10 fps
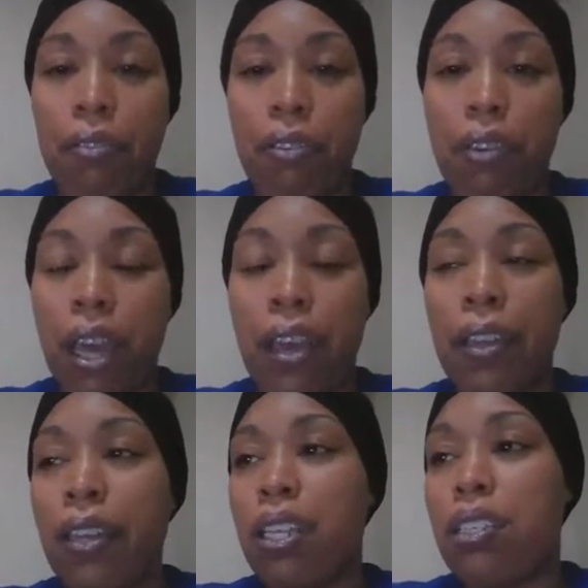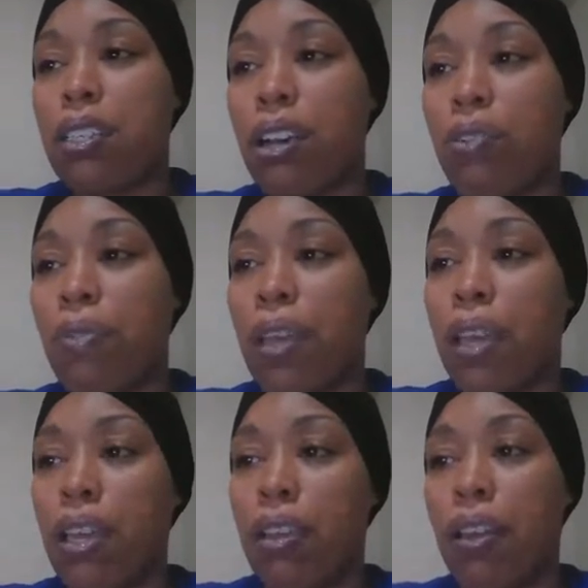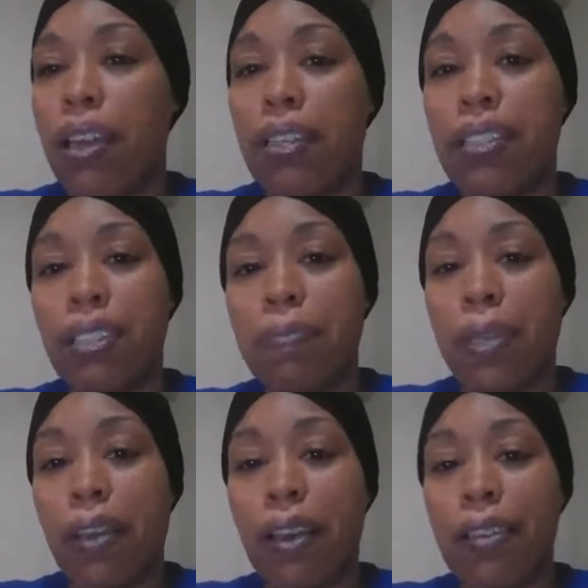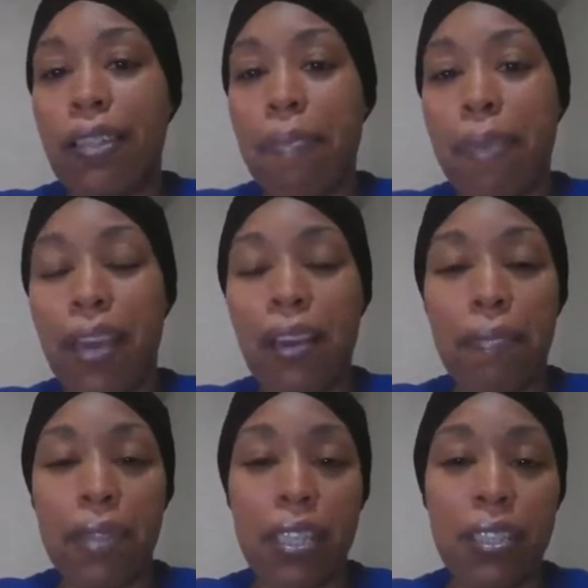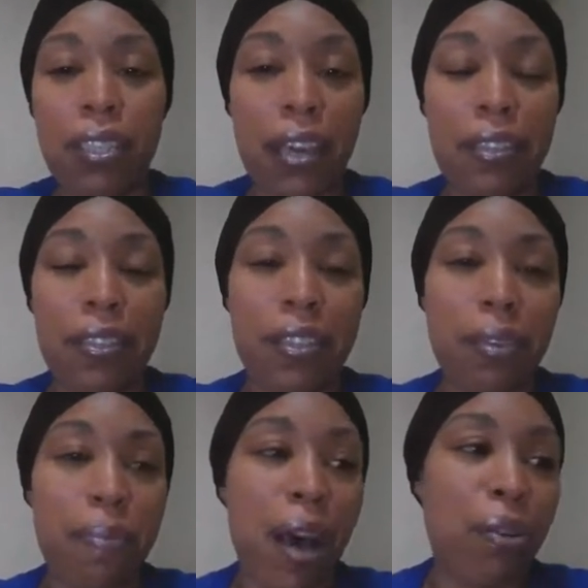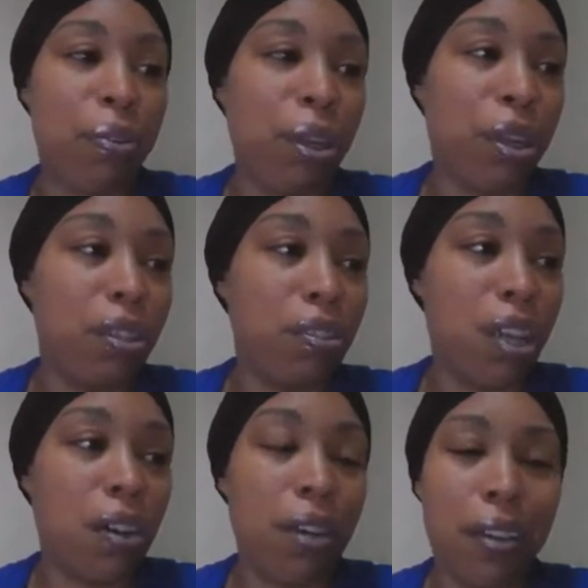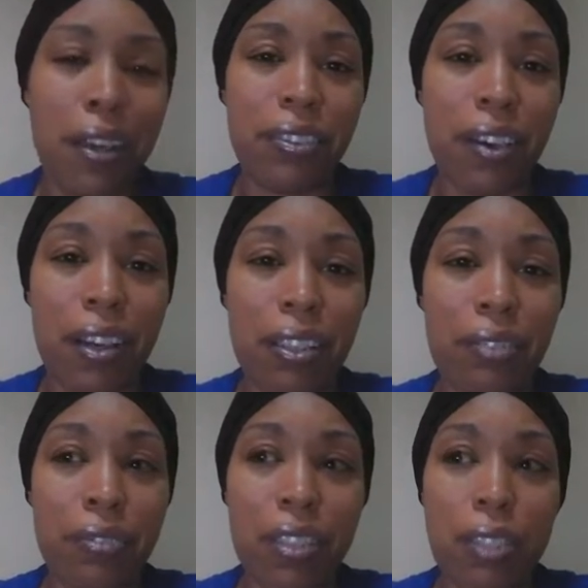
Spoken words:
Okay, so just because they make up these cases about, and they try to use this